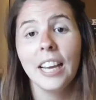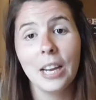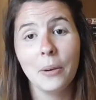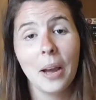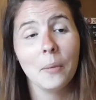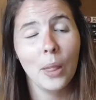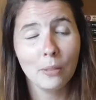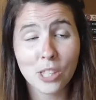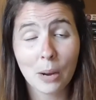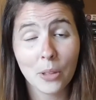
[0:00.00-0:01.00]
Anyway, I would
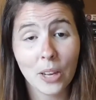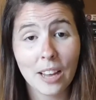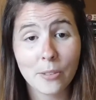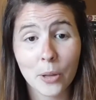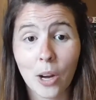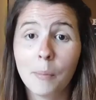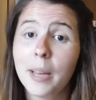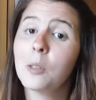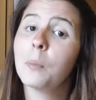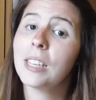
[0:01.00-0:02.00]
love to chat with you guys in the
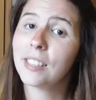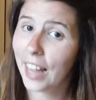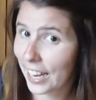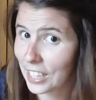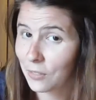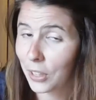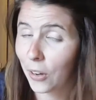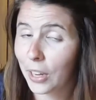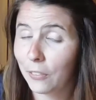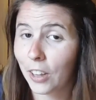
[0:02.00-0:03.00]
comments. Please like this
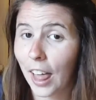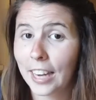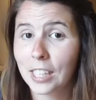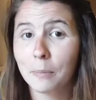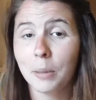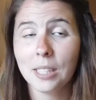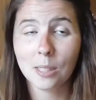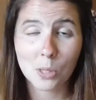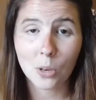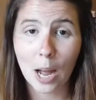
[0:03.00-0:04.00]
video if you liked it. Please
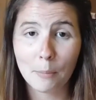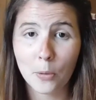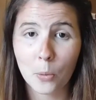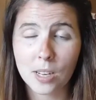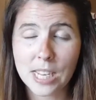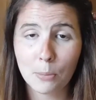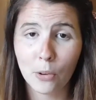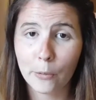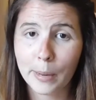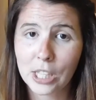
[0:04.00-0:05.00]
subscribe if you want to see
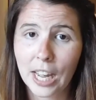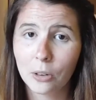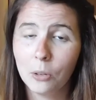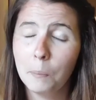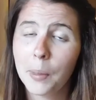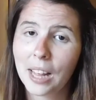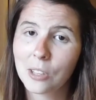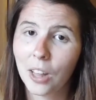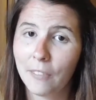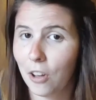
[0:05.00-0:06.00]
more from my channel. But
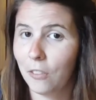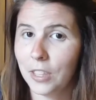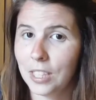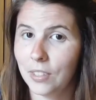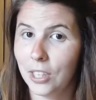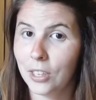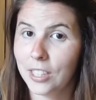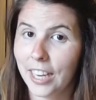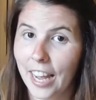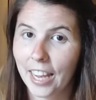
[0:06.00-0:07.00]
that's all I've got for this video
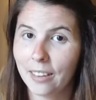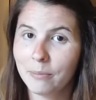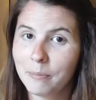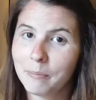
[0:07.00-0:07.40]
today.